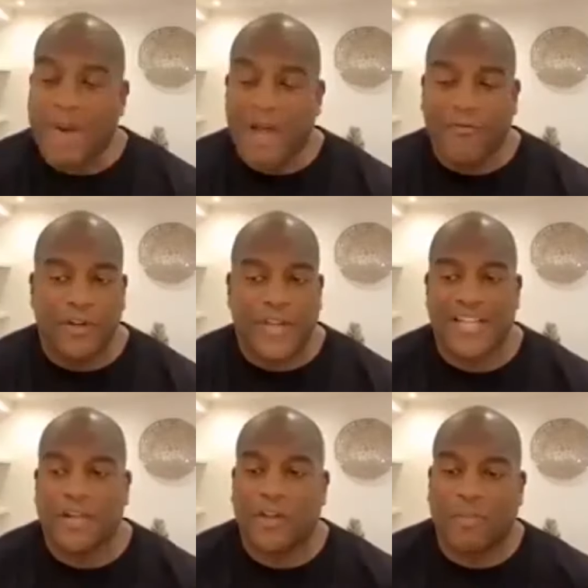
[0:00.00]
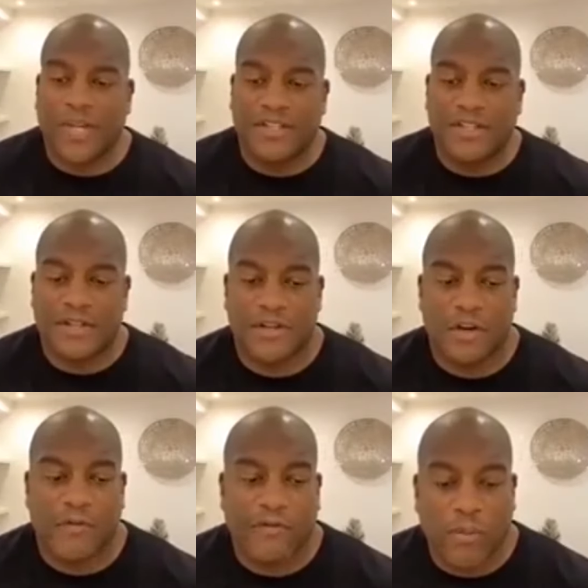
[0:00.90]
Byfield has all the pieces. You
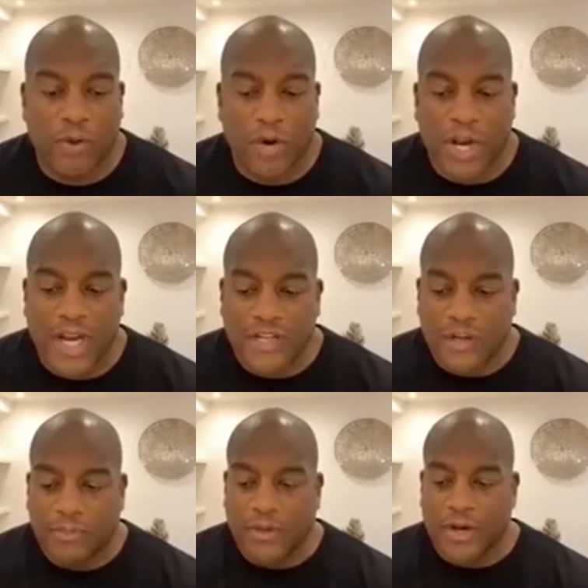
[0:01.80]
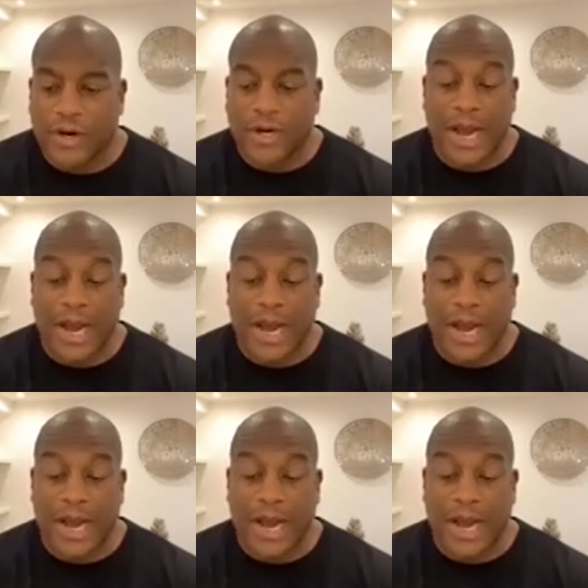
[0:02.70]
know, former NHL player,